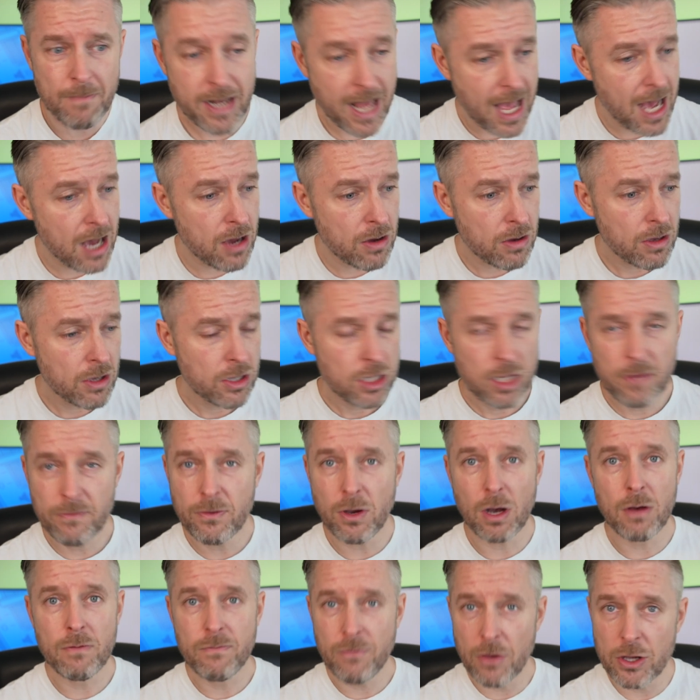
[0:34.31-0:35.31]
Now you've
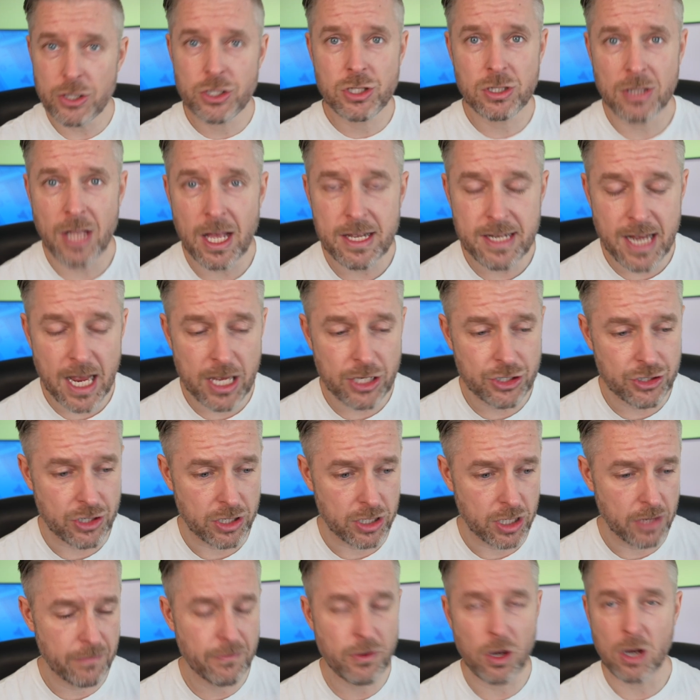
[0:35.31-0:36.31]
got
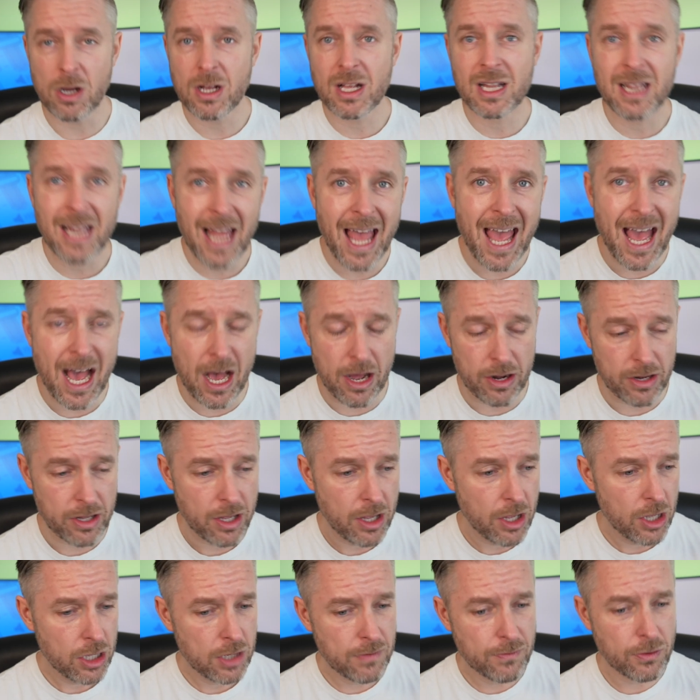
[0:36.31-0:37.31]
virtualization, you've got cloud,
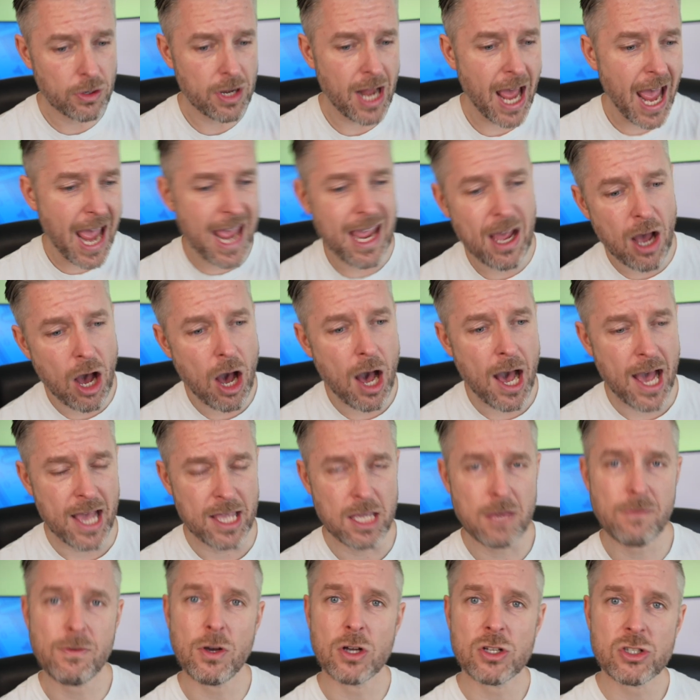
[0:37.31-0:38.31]
you've got A I,
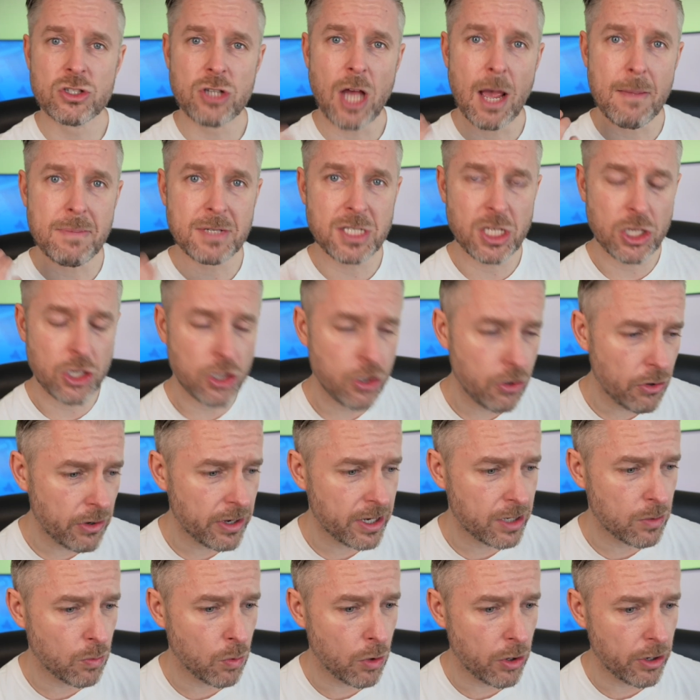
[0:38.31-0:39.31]
you've got cybersecurity
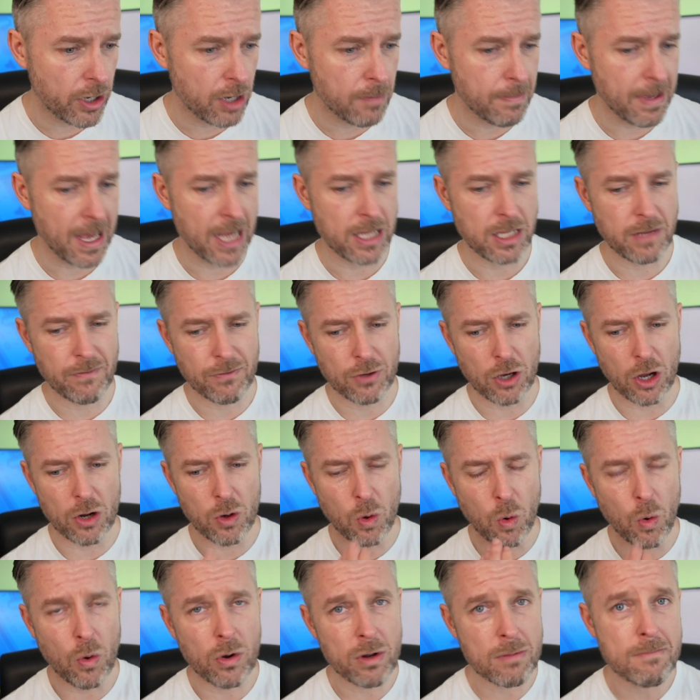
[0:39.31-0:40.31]
to worry about, you've
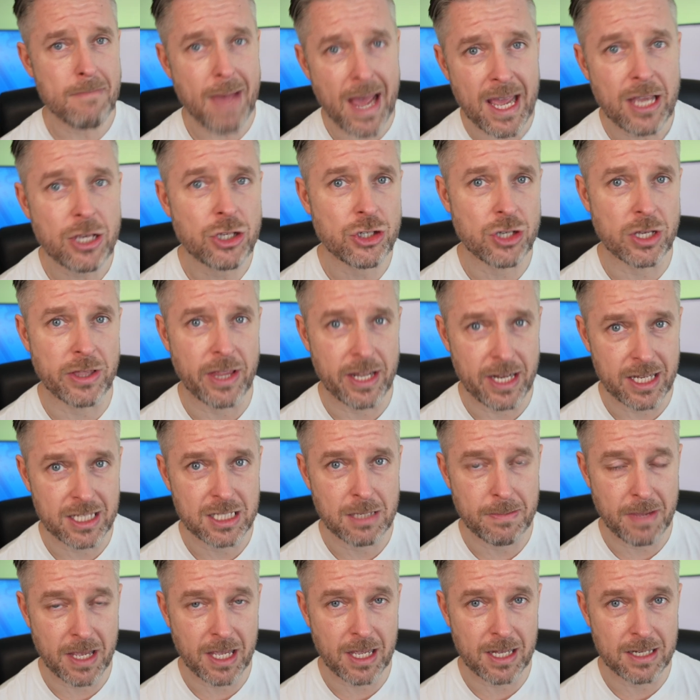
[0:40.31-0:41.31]
got automation that needs
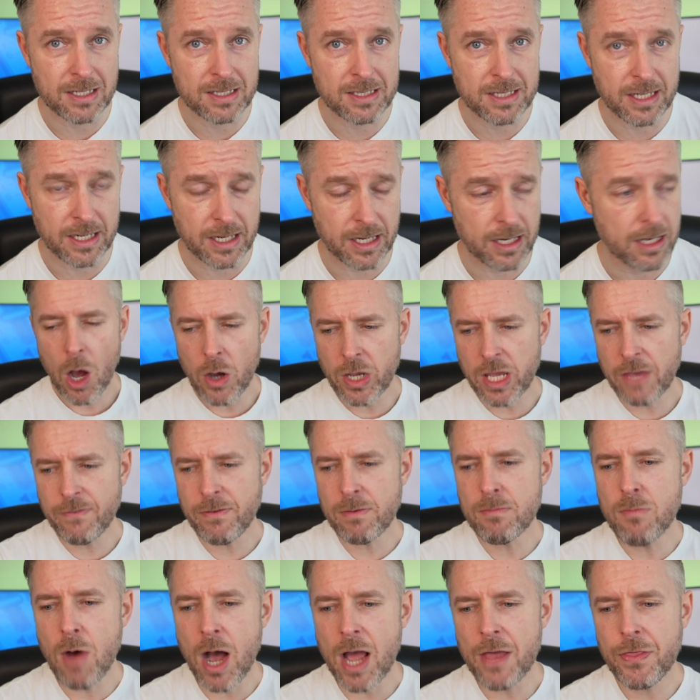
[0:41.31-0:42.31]
to be considered. I'll give
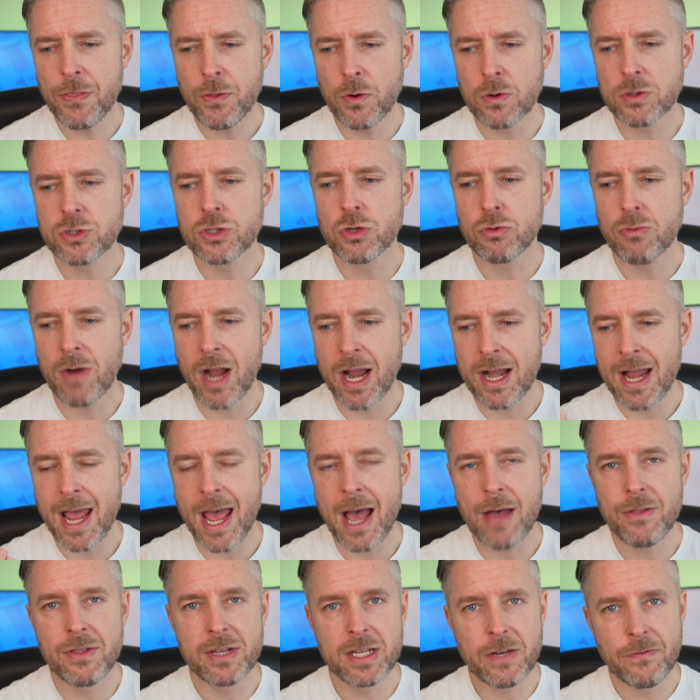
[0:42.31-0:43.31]
you my thoughts around
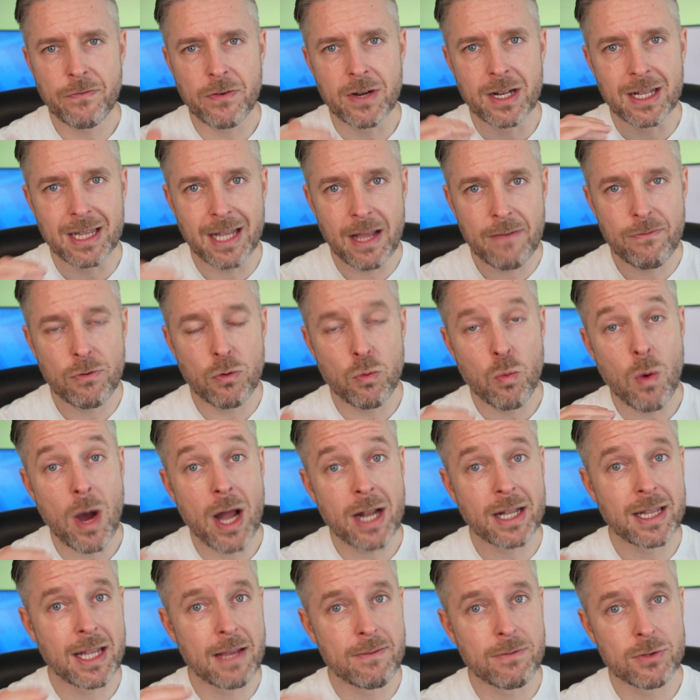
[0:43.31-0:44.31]
how the different level
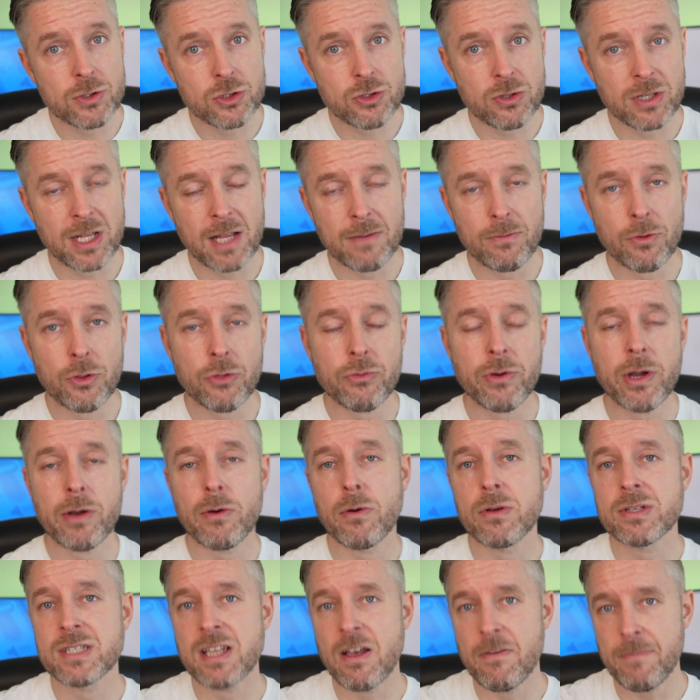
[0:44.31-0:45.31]
one, level two, level three
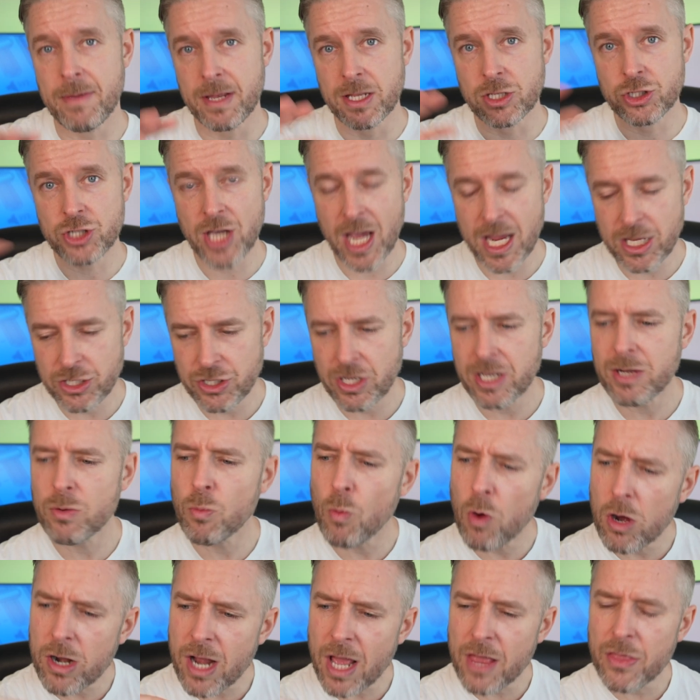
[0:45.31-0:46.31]
roles have been changing and
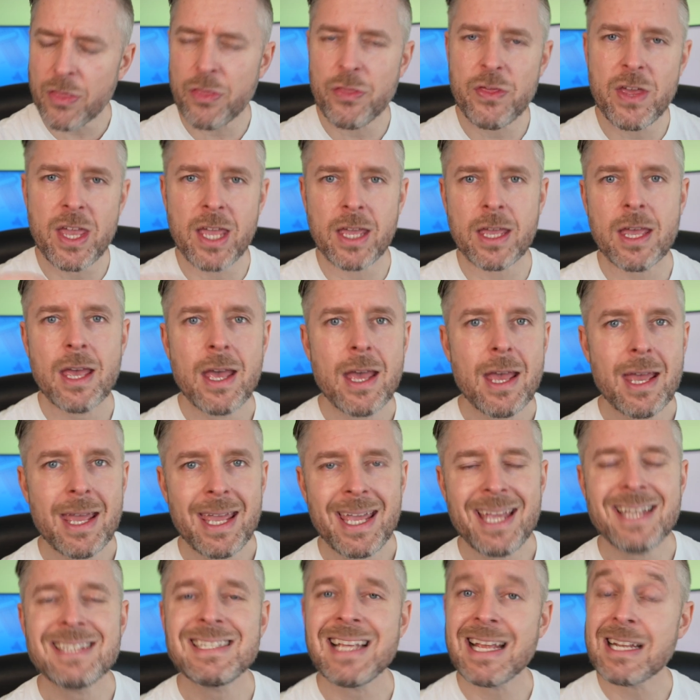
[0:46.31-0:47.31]
what I think
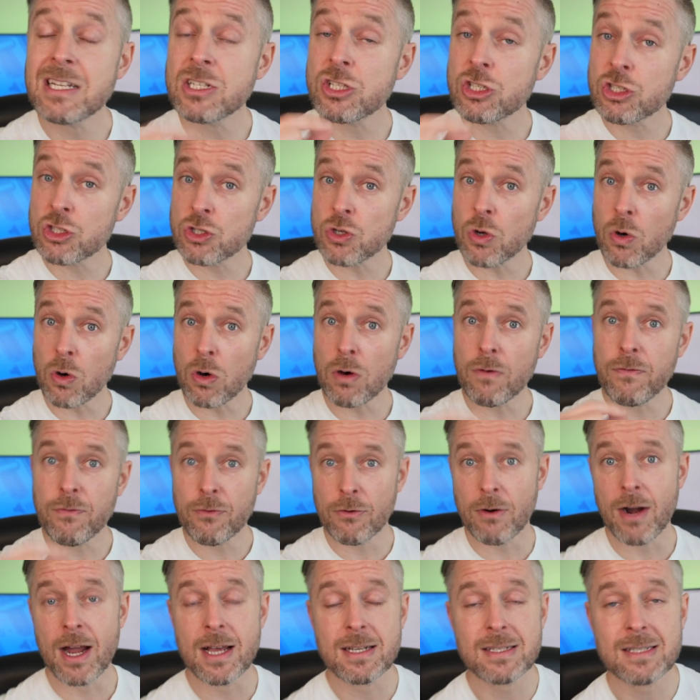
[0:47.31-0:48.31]
is in store
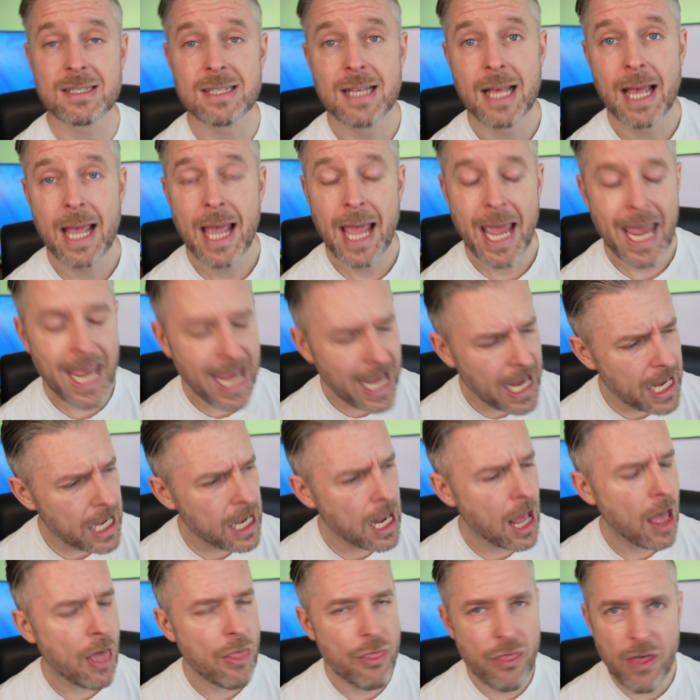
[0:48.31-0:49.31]
for us
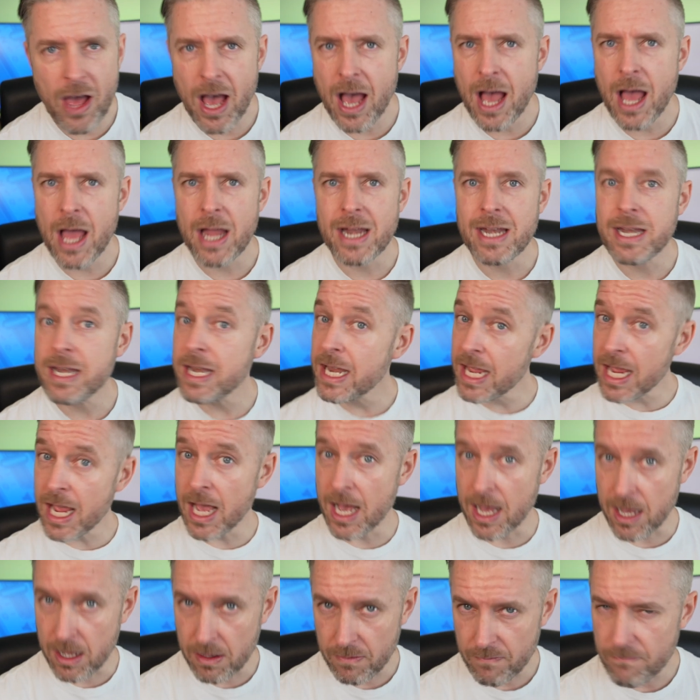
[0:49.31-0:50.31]
in the
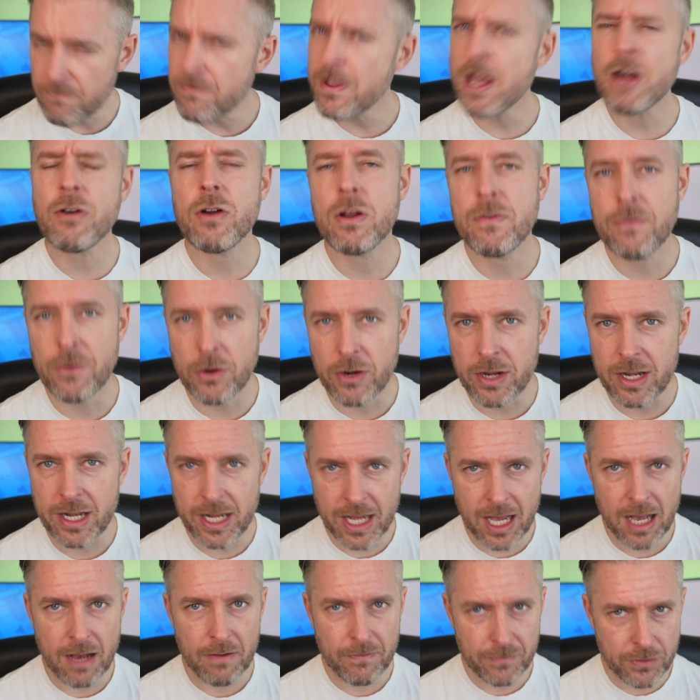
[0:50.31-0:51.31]
near, very, very
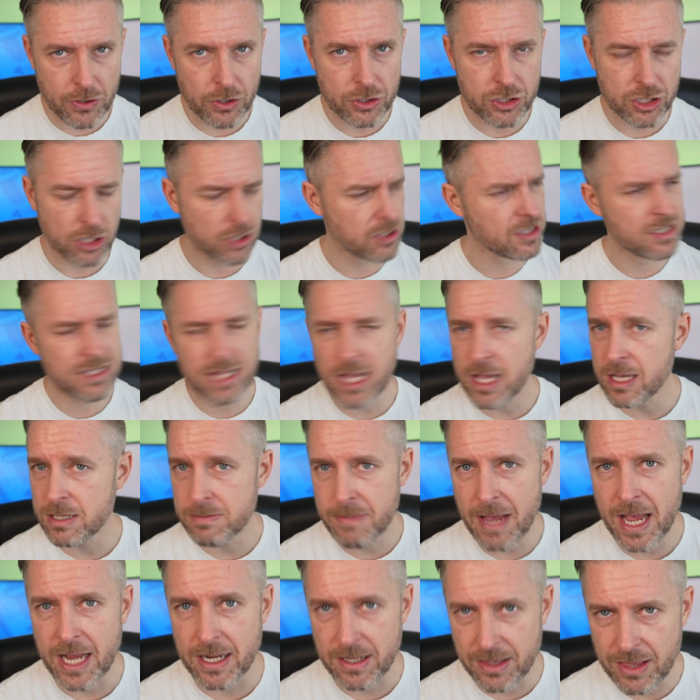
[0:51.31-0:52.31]
near future, because things,
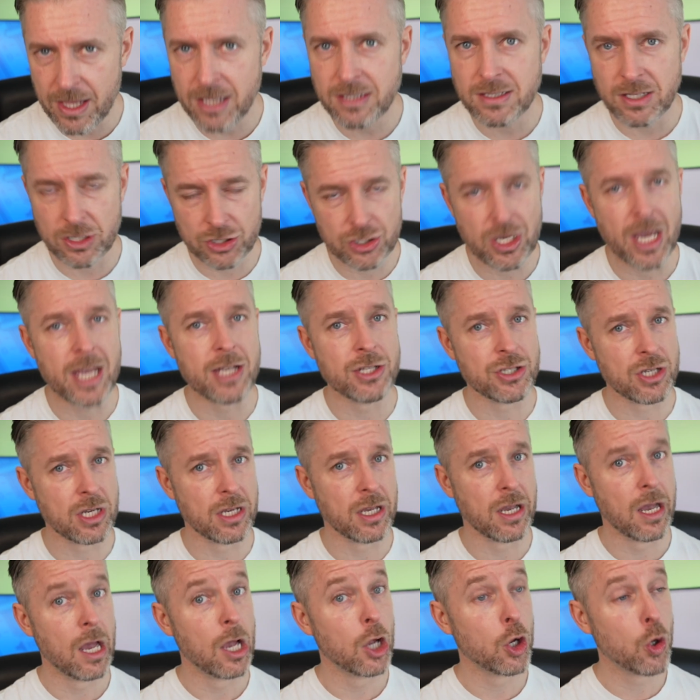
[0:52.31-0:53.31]
man, things are
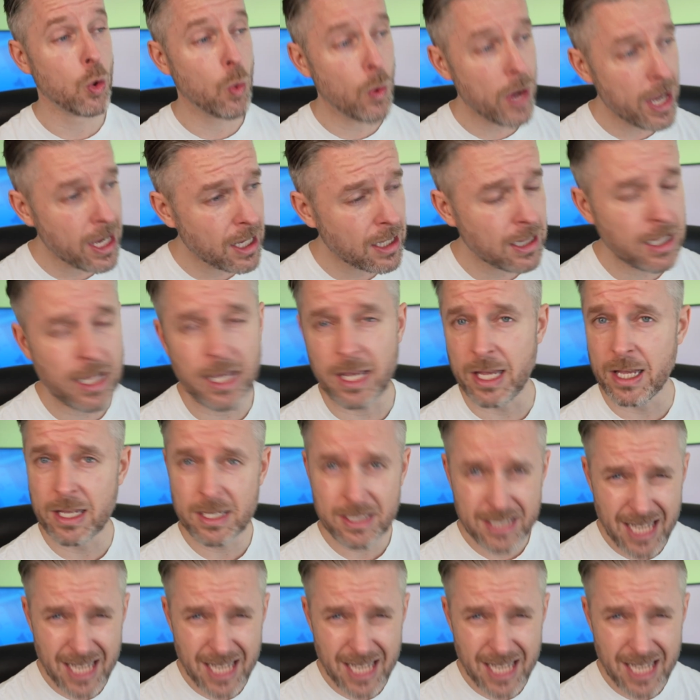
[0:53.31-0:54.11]
changing quickly.